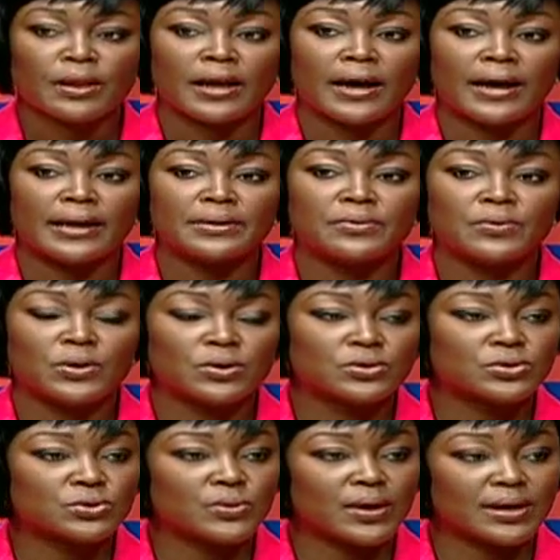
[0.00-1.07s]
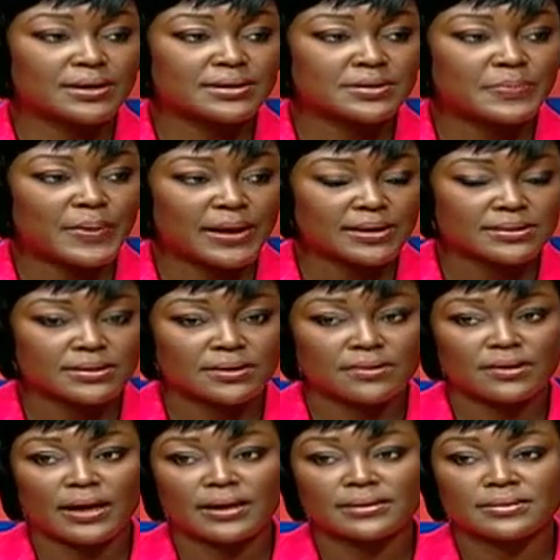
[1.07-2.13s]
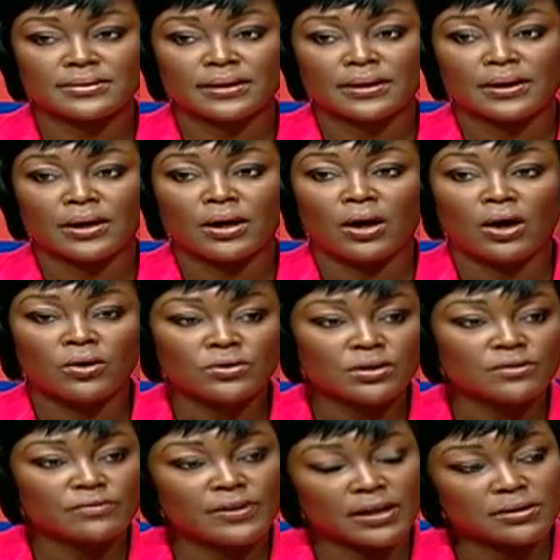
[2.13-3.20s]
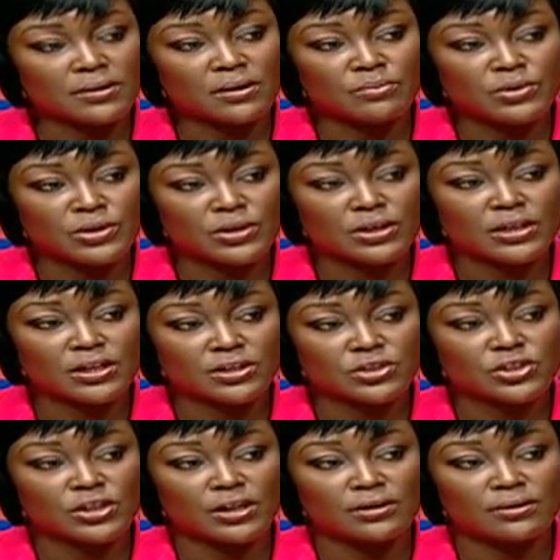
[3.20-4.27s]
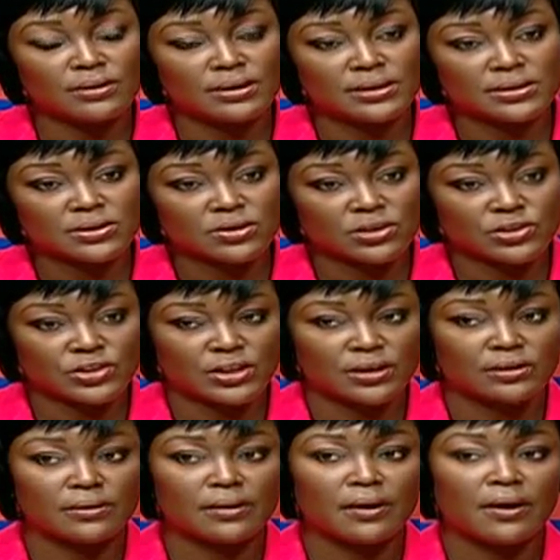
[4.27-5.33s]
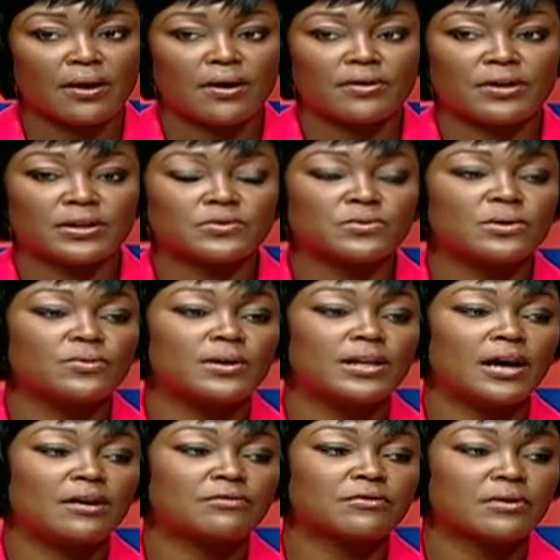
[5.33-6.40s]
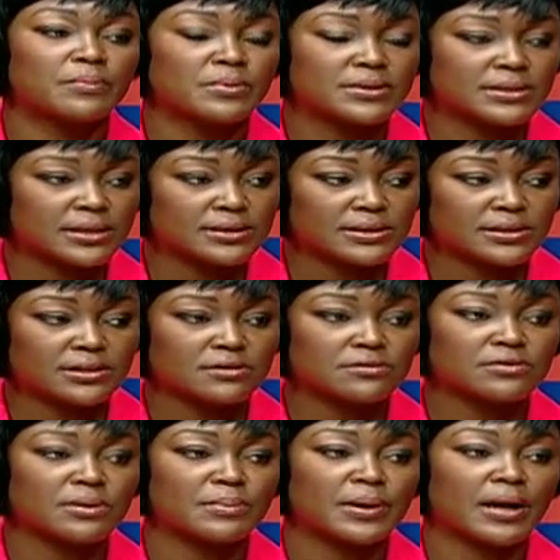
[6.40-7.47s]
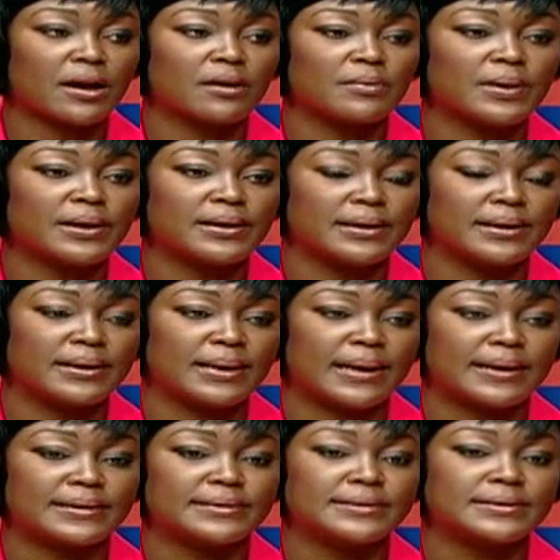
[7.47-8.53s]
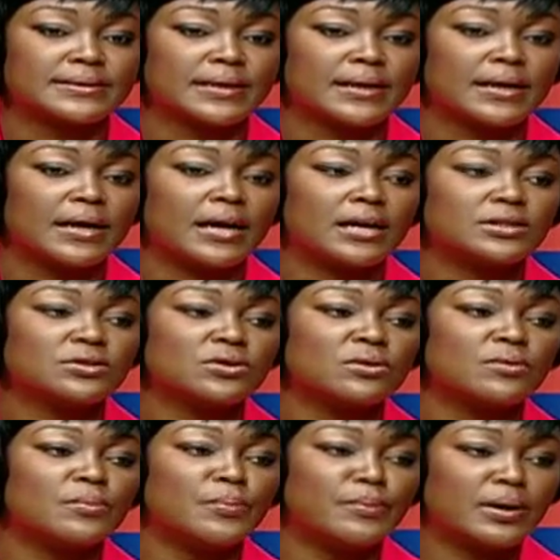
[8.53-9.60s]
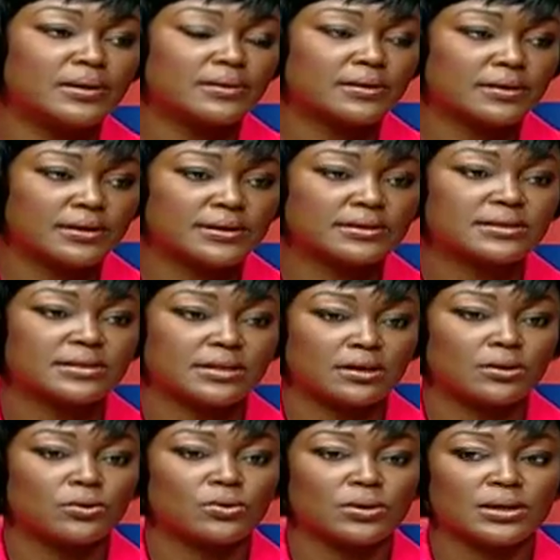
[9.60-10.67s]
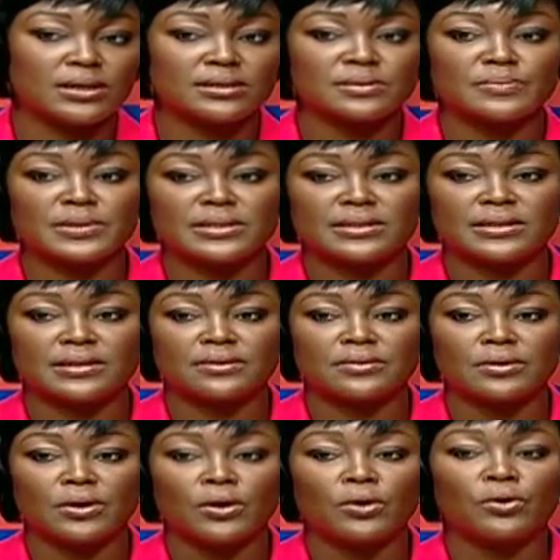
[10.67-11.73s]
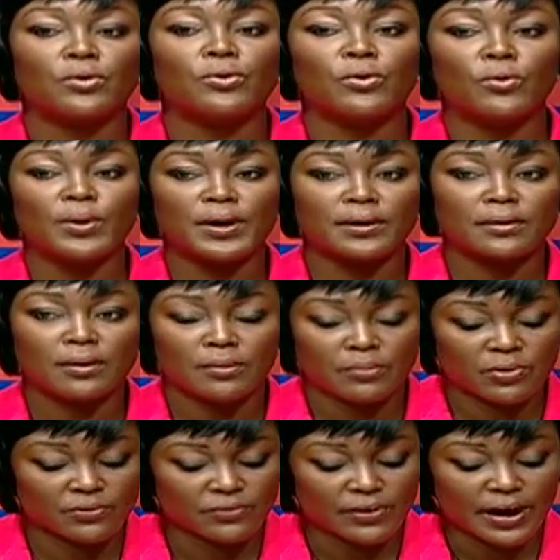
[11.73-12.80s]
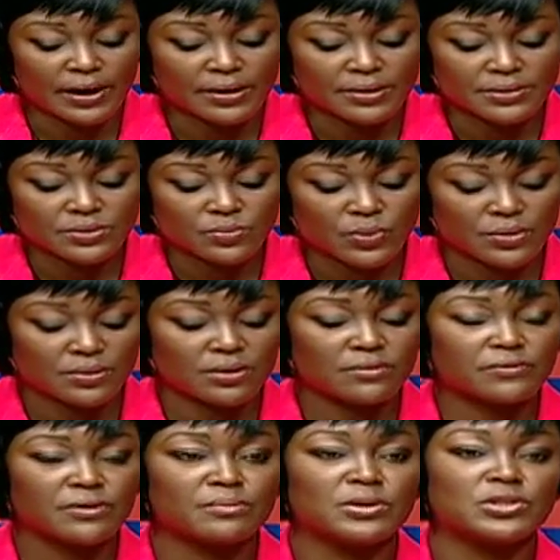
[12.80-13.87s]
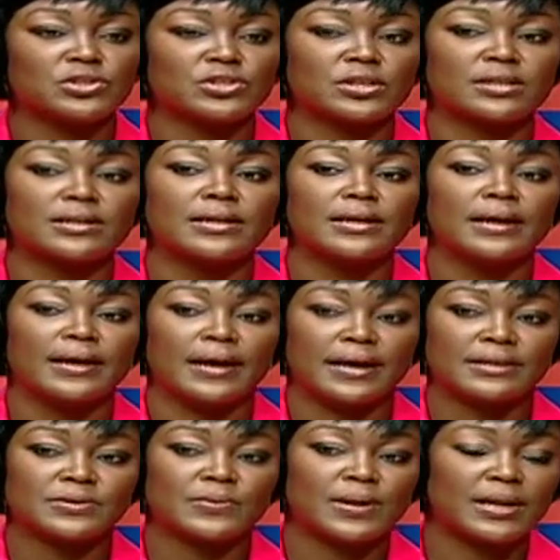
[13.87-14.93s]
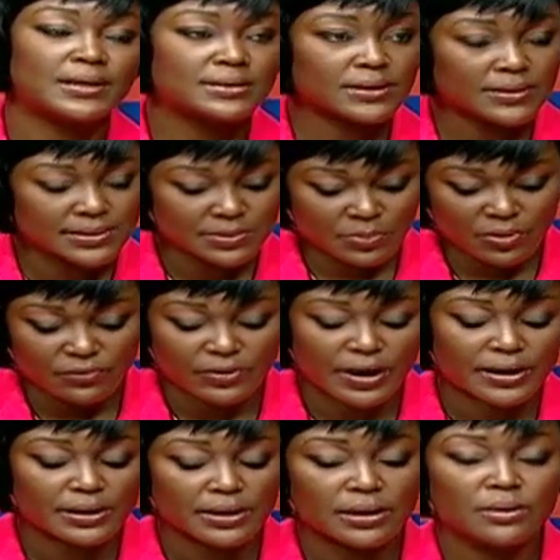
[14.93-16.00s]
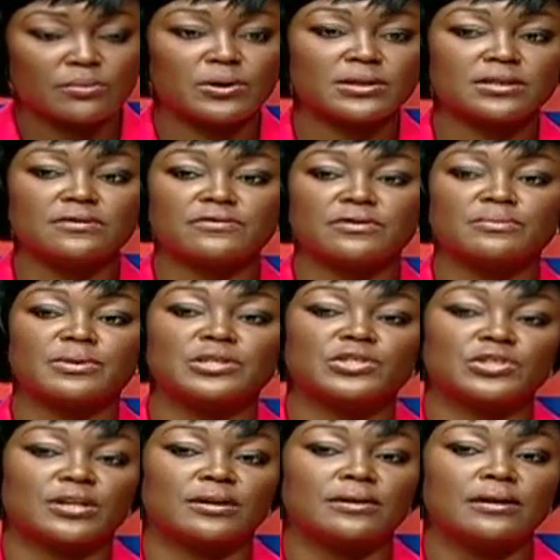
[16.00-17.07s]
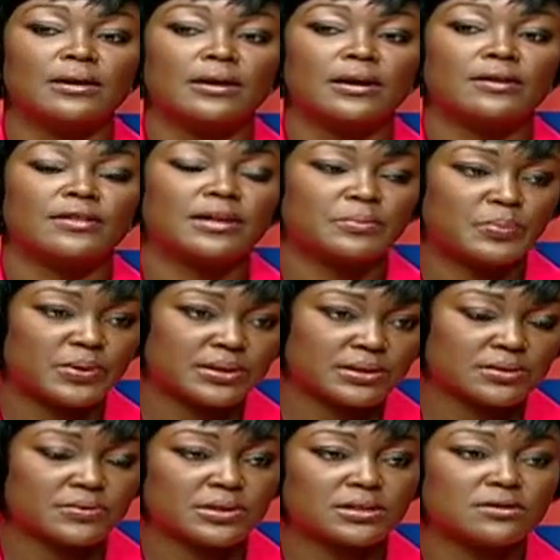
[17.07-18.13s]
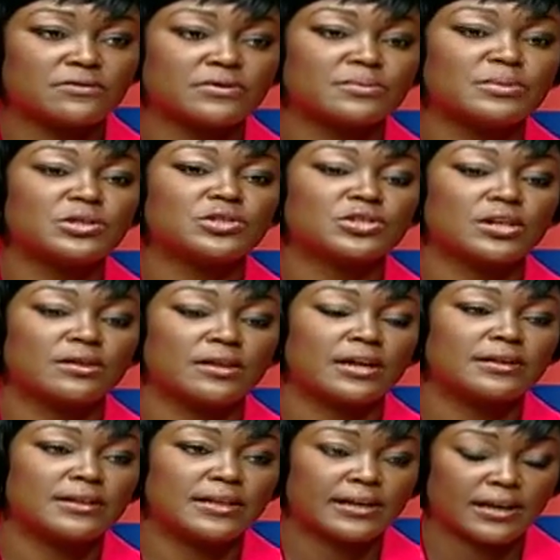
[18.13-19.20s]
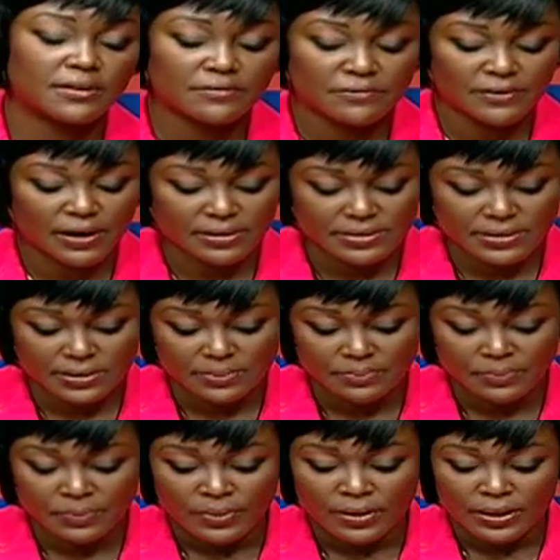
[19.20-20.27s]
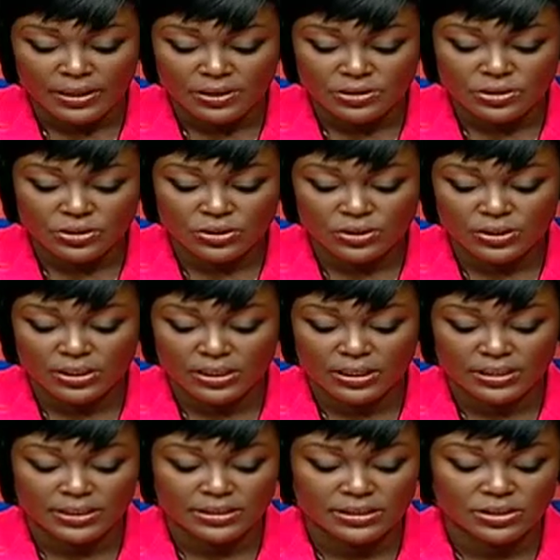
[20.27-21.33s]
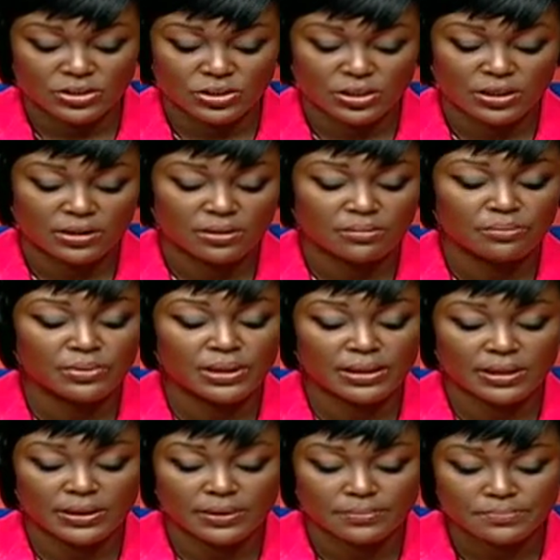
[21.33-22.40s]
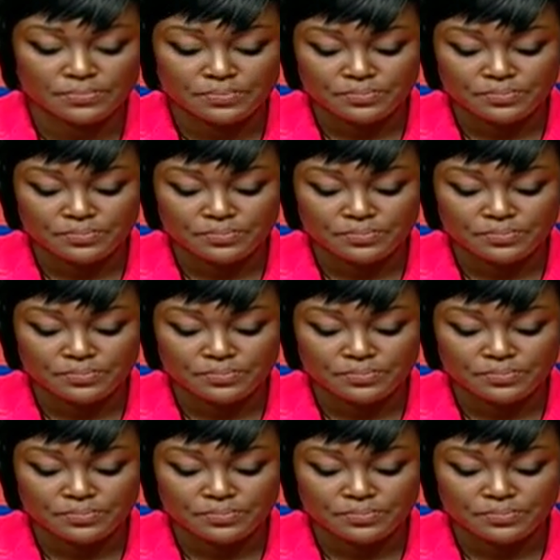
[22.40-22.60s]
And we also expect that out of that communication discussion that we will have representatives from Caribbean Airlines at our monthly stakeholders meeting who will provide us with information, as well as us providing him with information, that person with information that they can factor into their decision making.